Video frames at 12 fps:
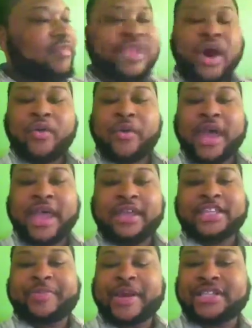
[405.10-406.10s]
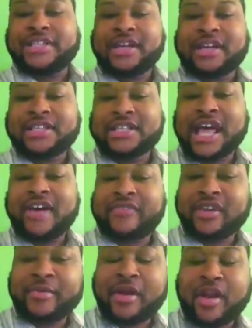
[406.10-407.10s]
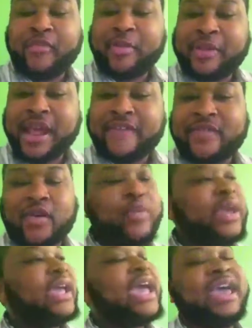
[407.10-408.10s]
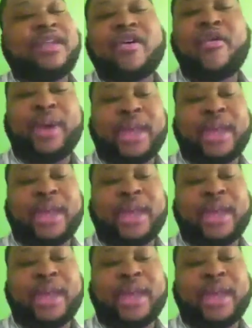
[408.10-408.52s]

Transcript: don't hate, especially us as African Americans. We black folk, we hate on